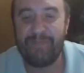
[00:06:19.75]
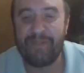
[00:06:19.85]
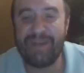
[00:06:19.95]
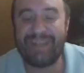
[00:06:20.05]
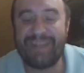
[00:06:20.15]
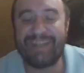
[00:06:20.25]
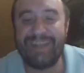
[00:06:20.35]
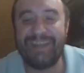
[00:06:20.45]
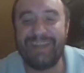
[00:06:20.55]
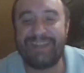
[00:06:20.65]

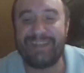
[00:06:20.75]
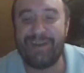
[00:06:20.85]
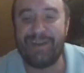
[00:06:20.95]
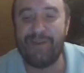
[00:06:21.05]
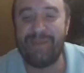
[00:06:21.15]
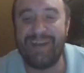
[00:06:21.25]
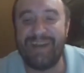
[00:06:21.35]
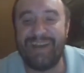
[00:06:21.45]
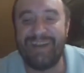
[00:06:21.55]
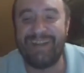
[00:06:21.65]
Wrestling
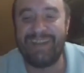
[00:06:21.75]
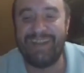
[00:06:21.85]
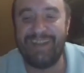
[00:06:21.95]
Snowman.